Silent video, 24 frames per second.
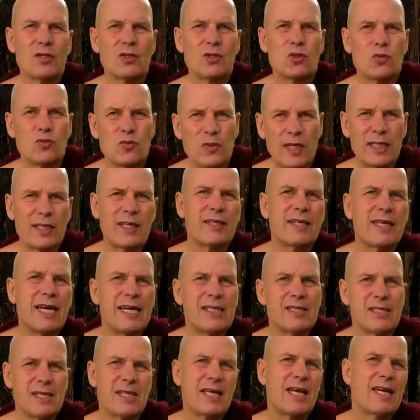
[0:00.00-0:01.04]
to
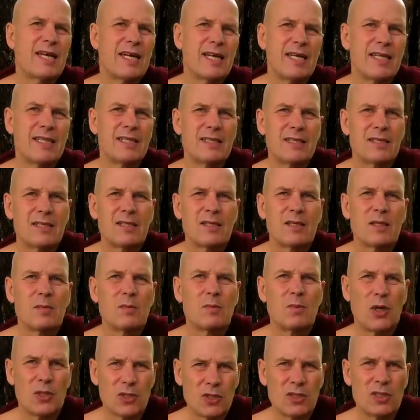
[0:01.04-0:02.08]
recognize an Arahant
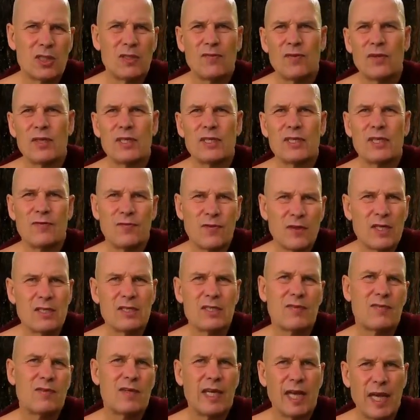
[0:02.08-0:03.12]
positively,
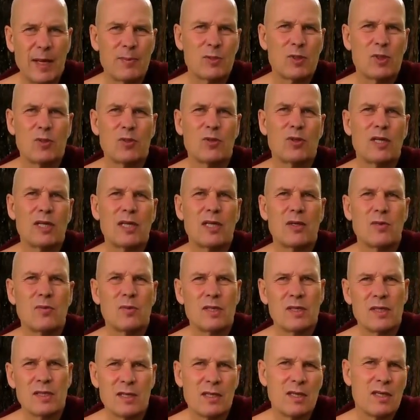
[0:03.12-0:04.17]
definitively, absolutely,
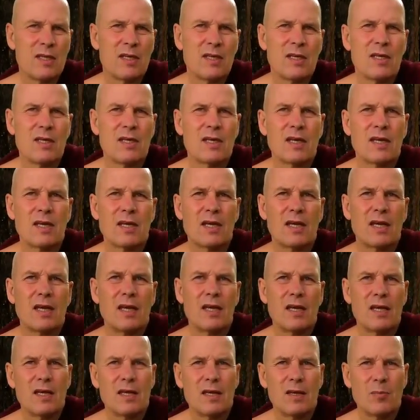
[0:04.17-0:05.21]
with
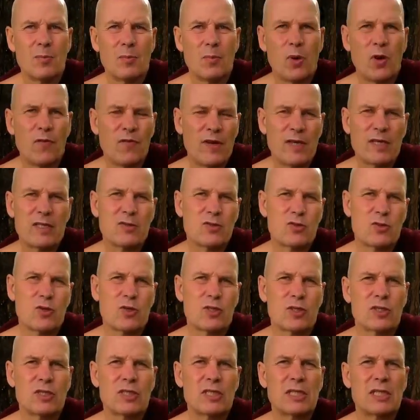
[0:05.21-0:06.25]
perfect
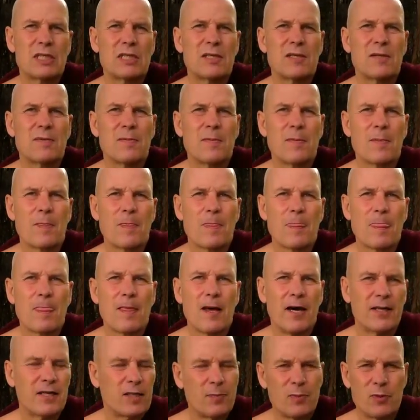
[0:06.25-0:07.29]
certainty,
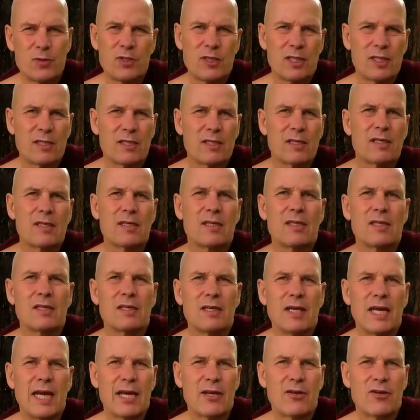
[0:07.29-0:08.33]
100%
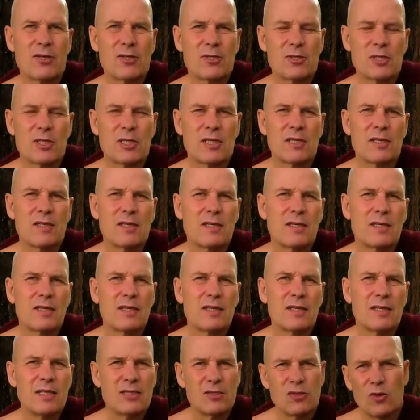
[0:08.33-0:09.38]
accuracy.
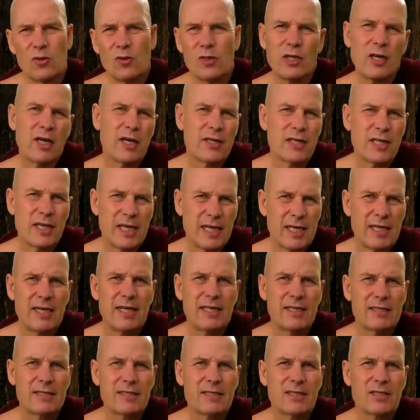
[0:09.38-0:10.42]
This only other
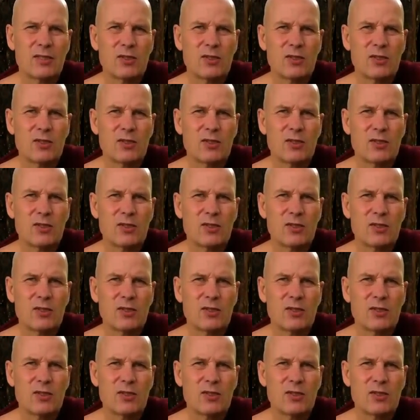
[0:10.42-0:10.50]
Arahants